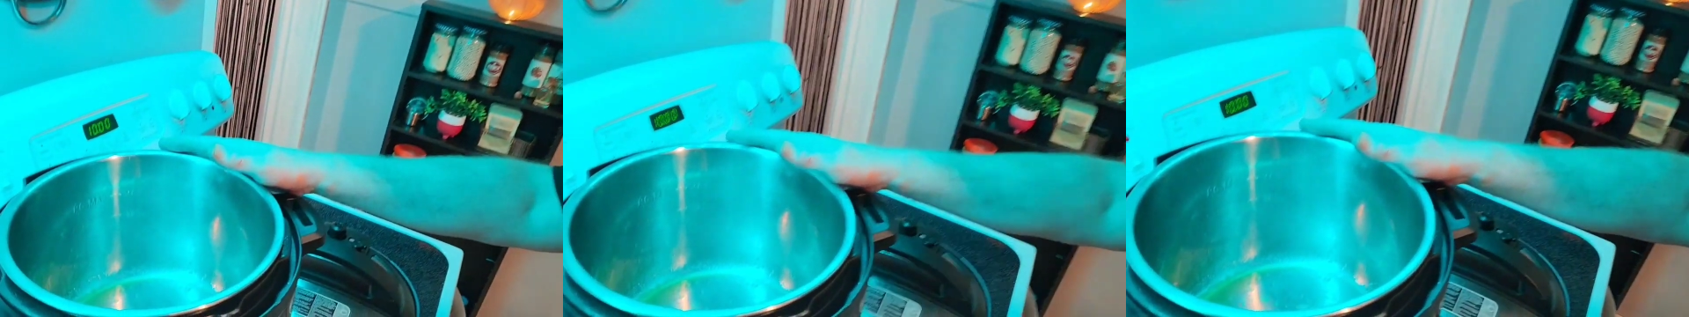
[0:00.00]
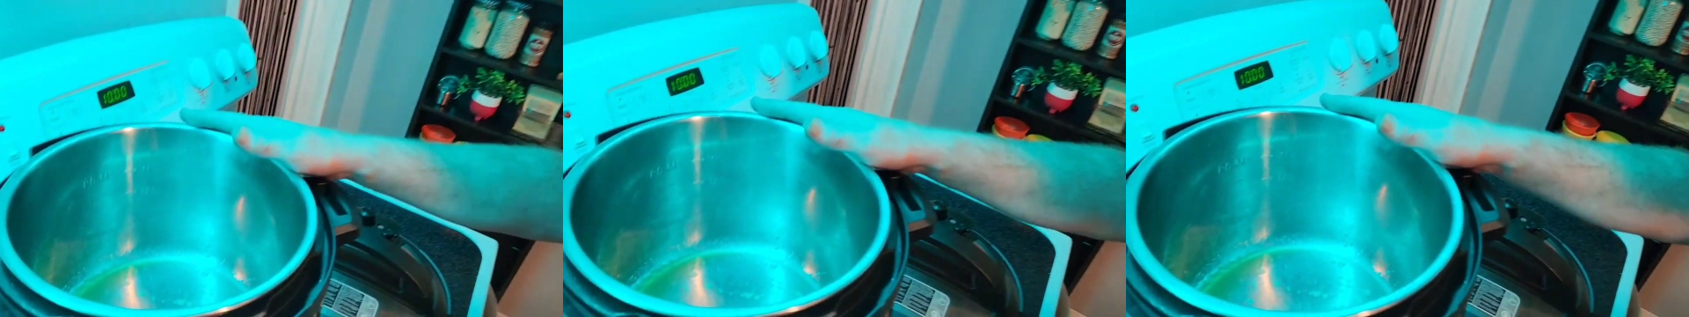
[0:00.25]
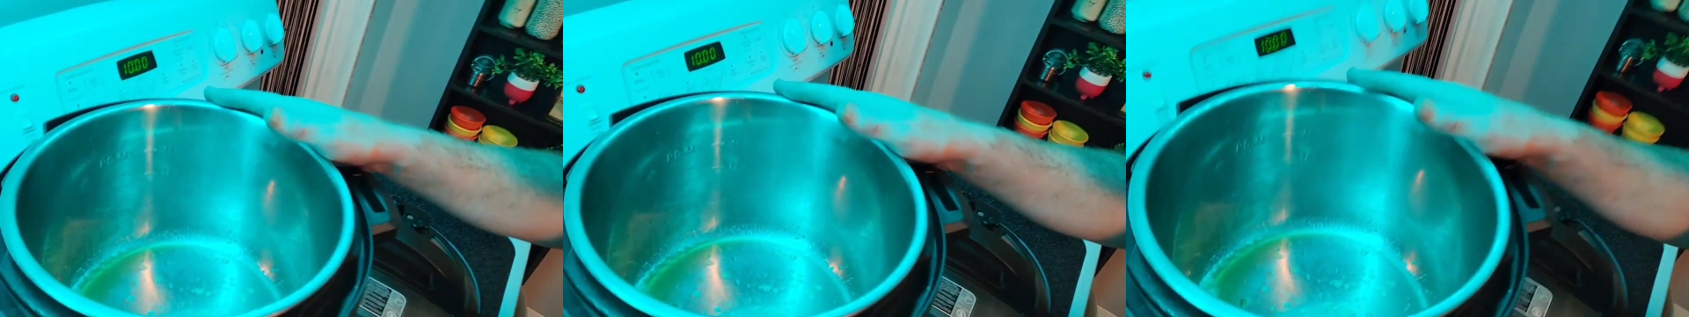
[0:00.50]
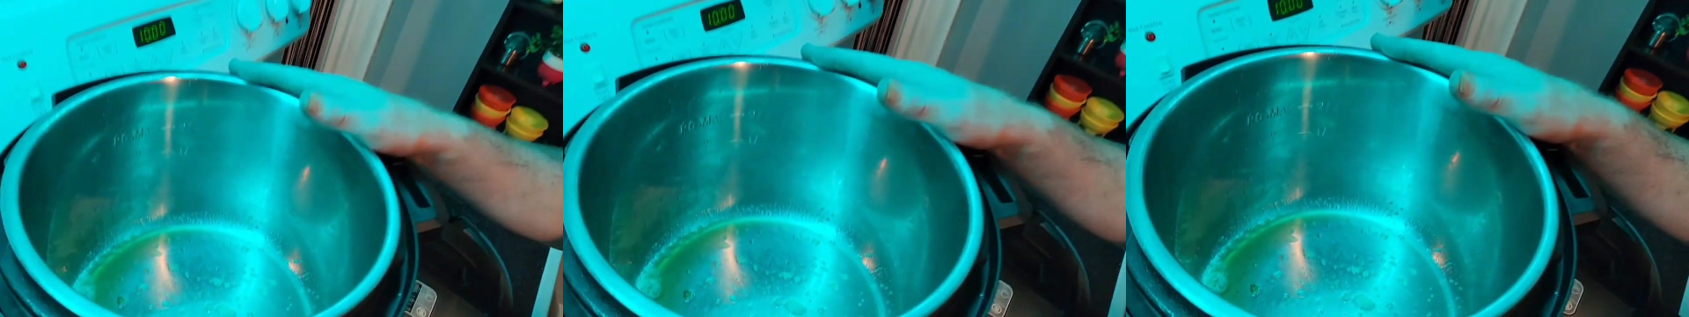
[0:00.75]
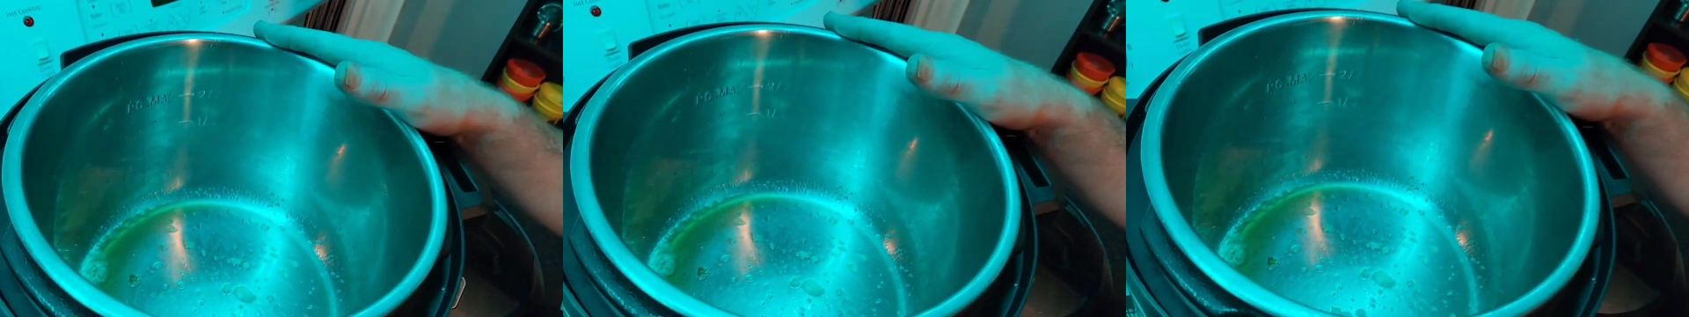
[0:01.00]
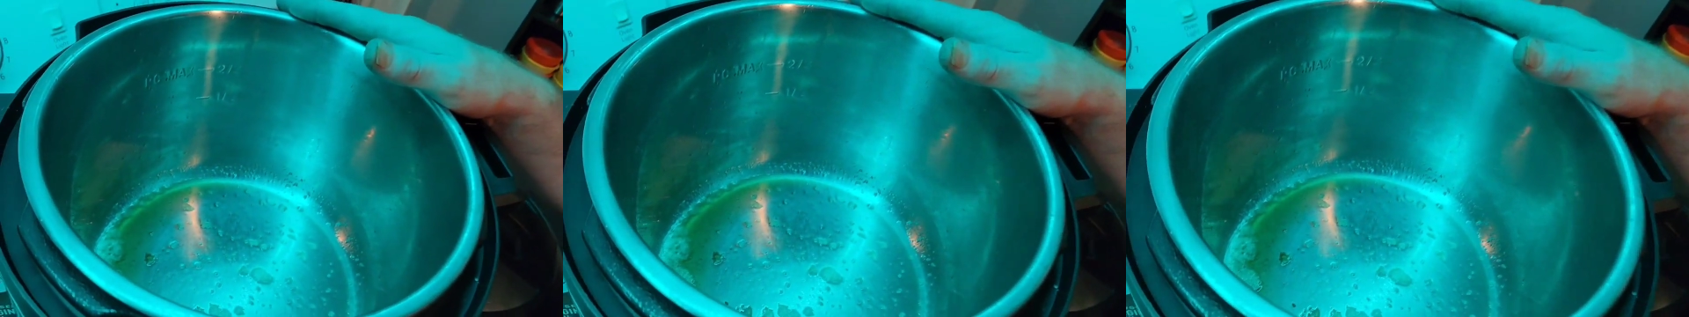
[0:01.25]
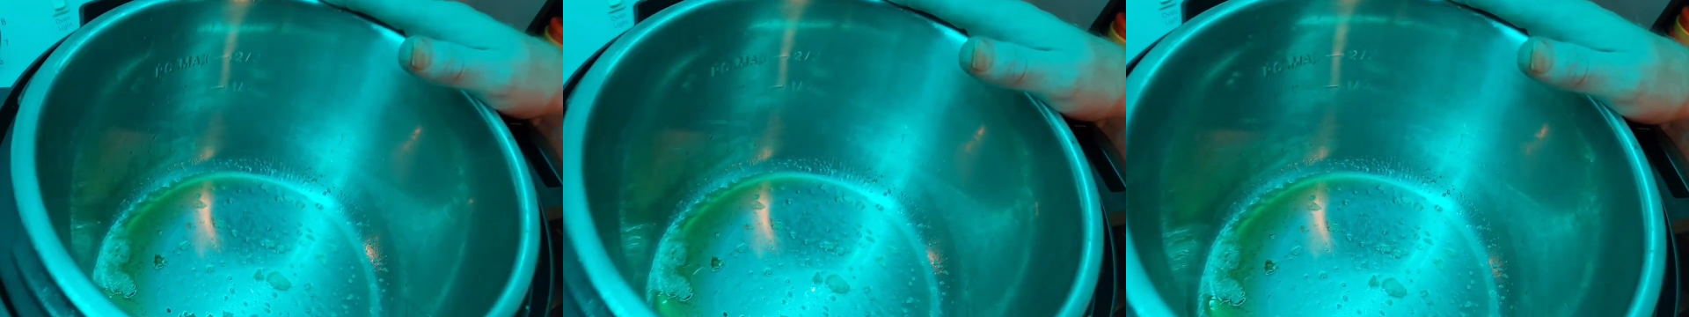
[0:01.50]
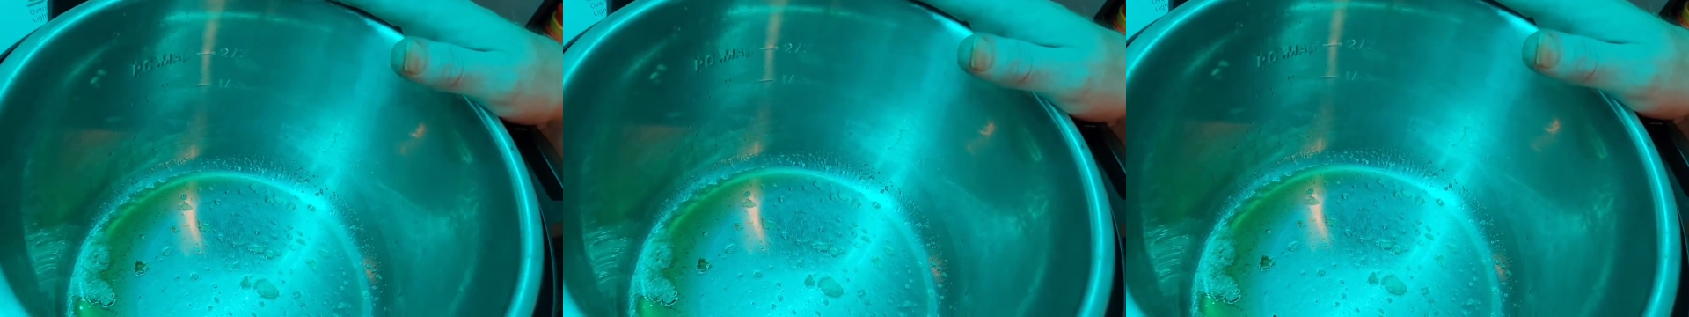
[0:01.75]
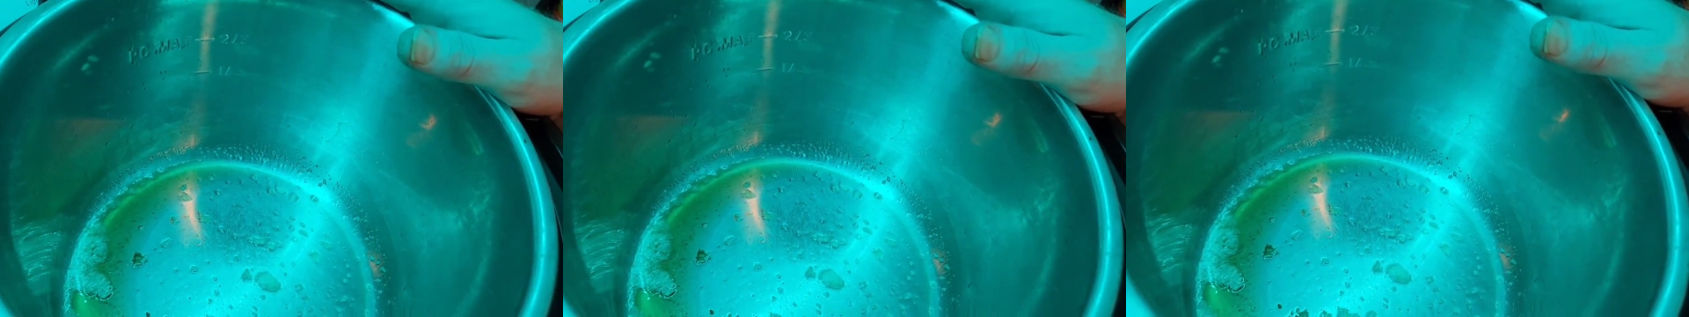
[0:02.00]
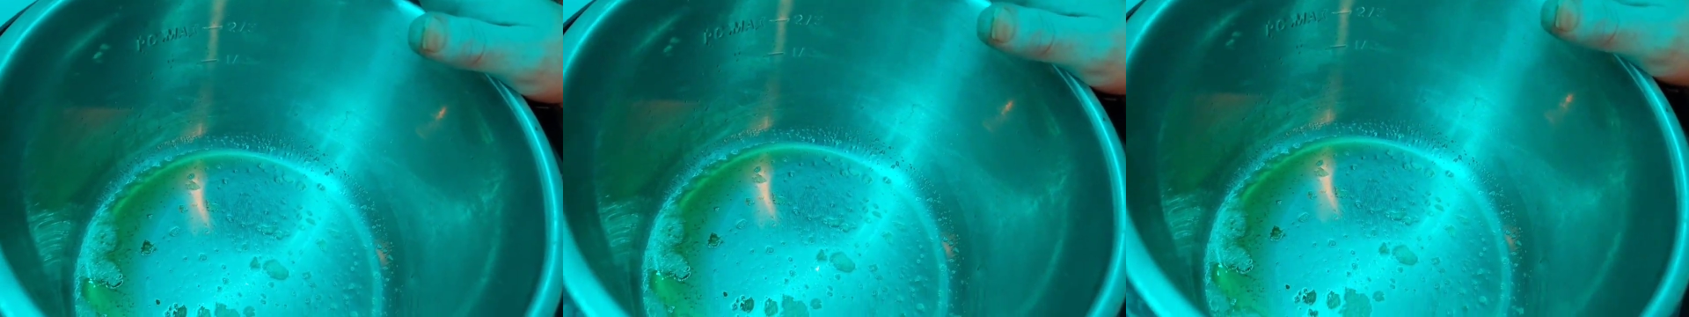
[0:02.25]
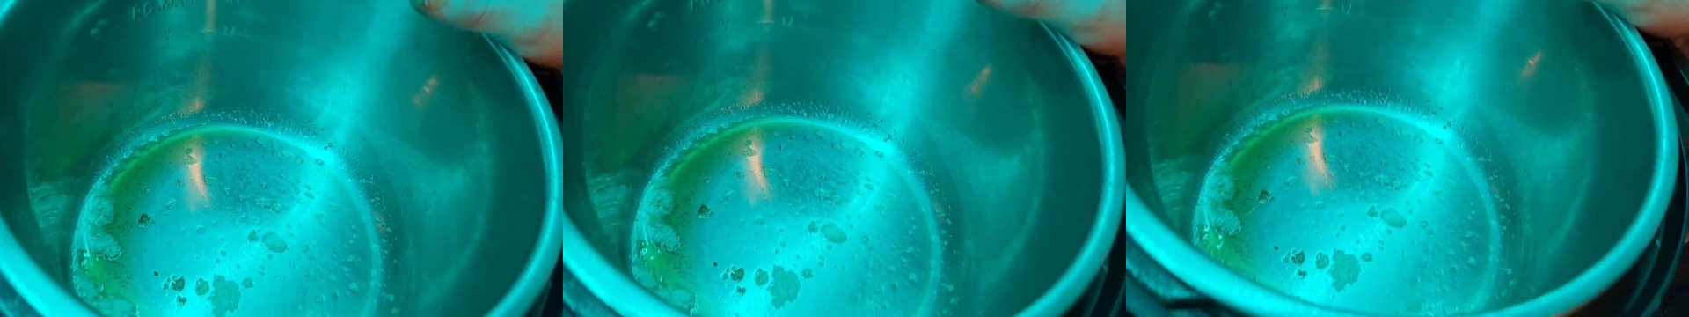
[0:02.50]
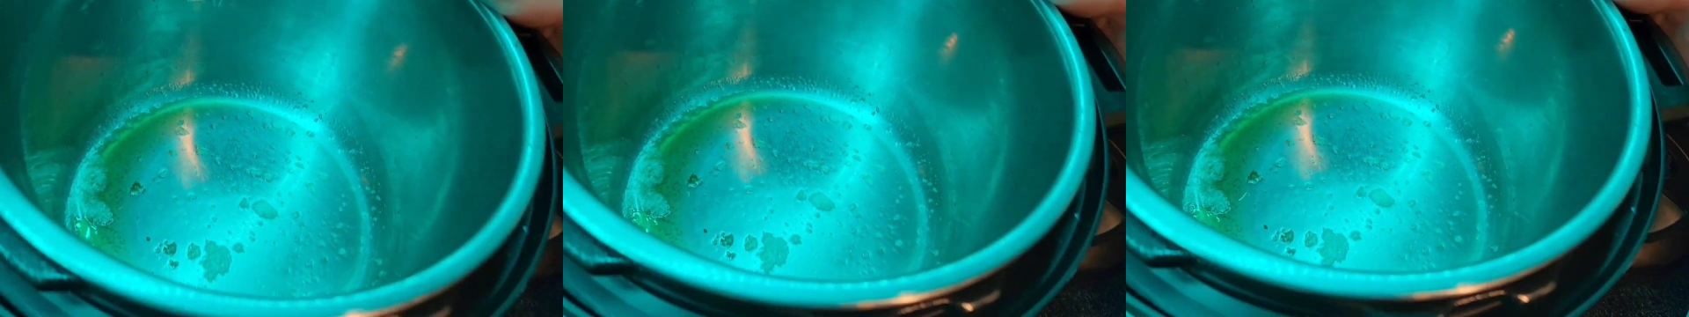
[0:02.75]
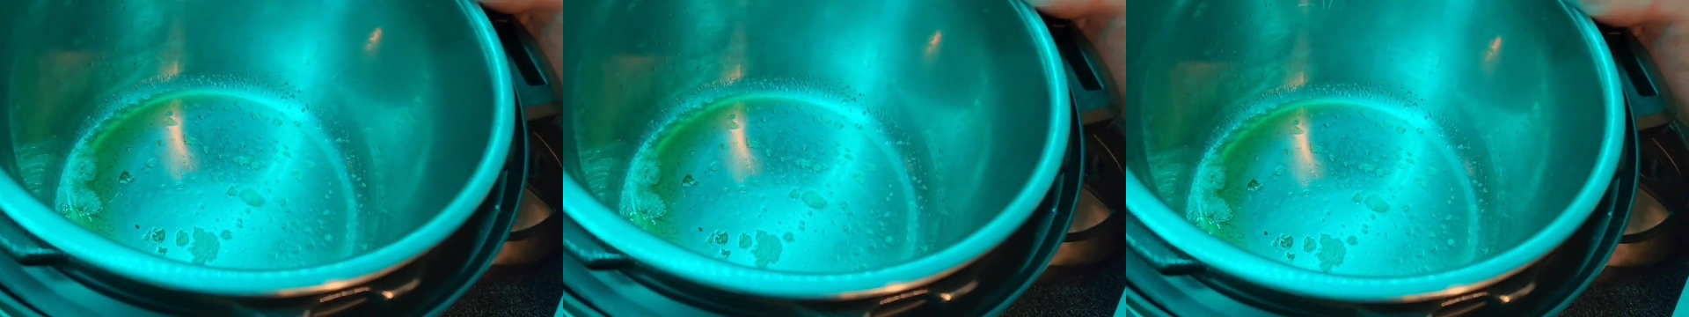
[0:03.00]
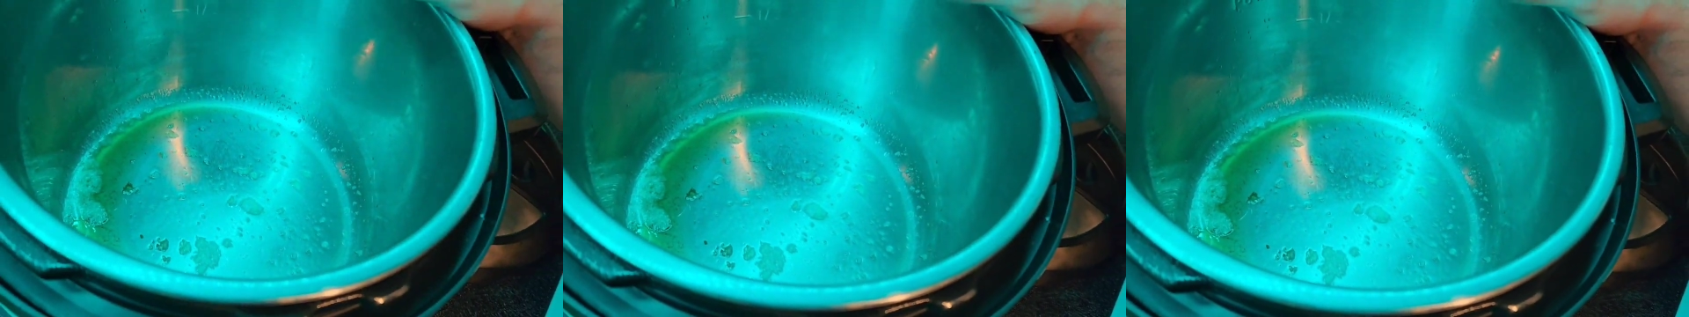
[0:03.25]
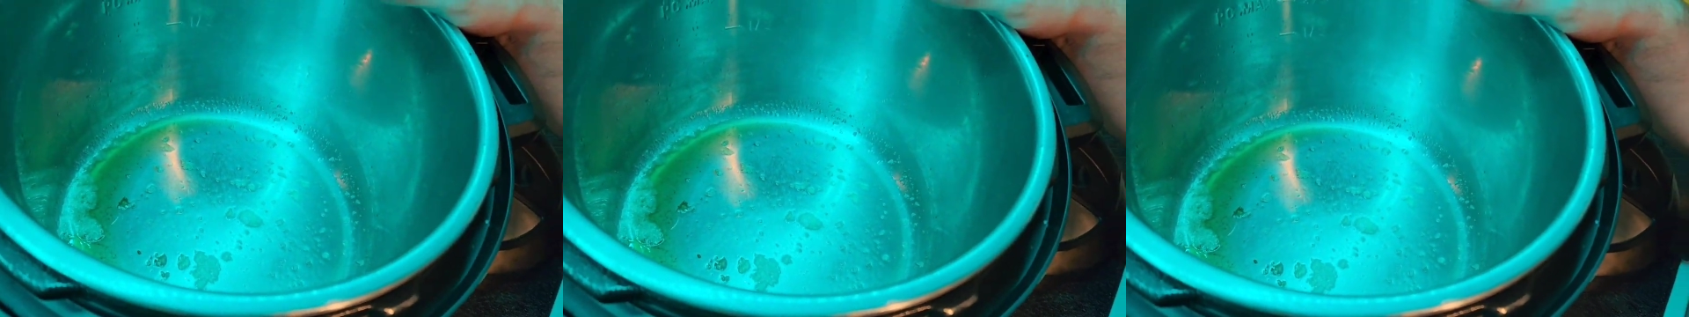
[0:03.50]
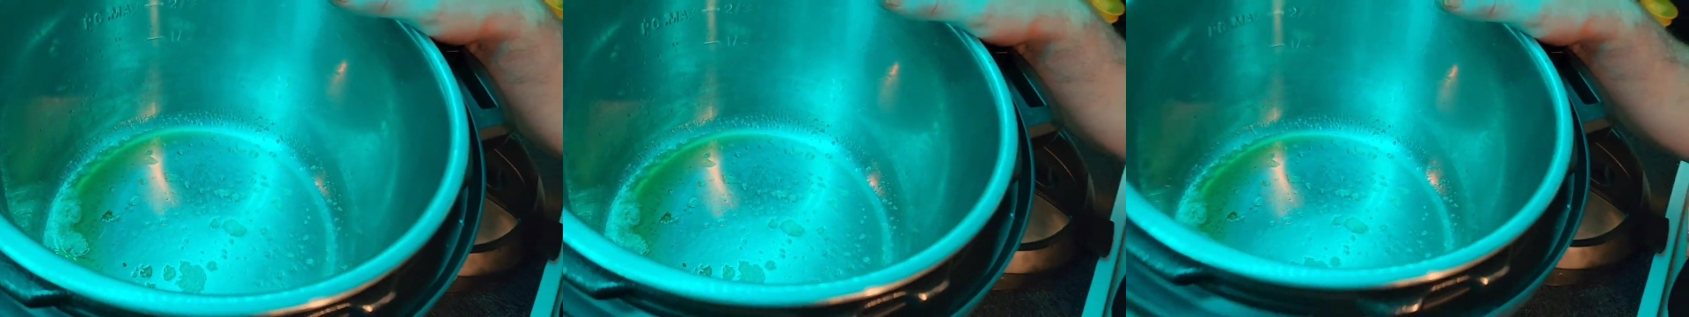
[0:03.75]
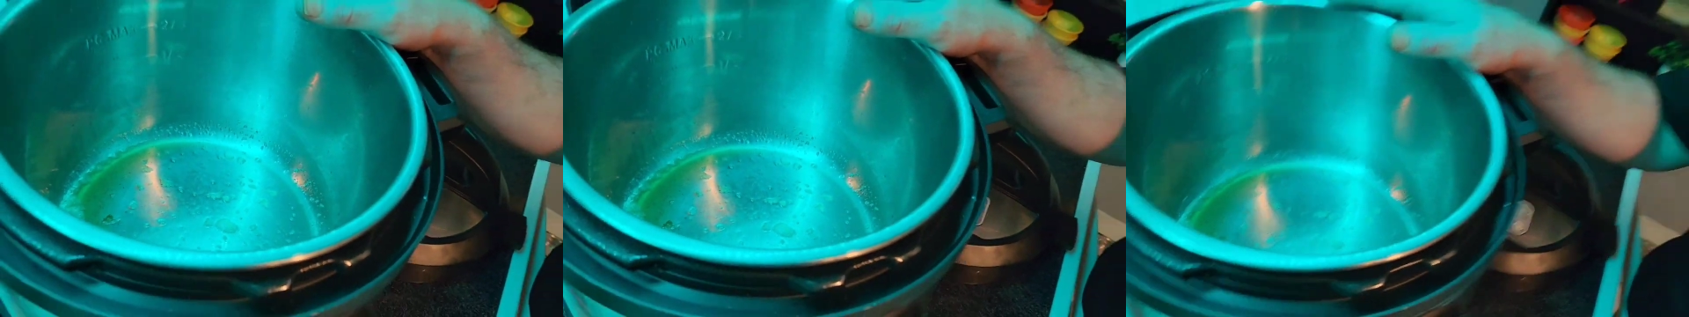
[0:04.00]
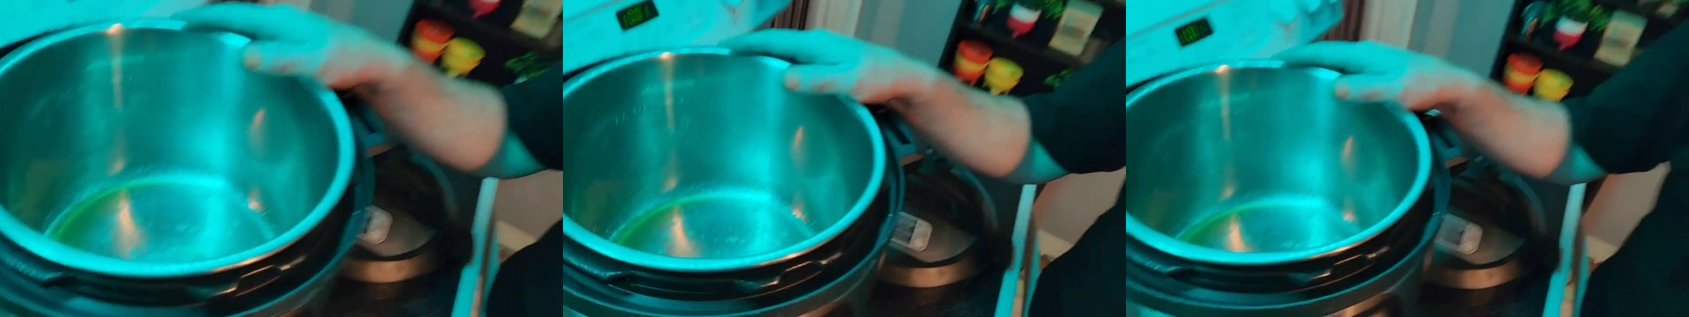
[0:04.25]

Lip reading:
(no speaker visible)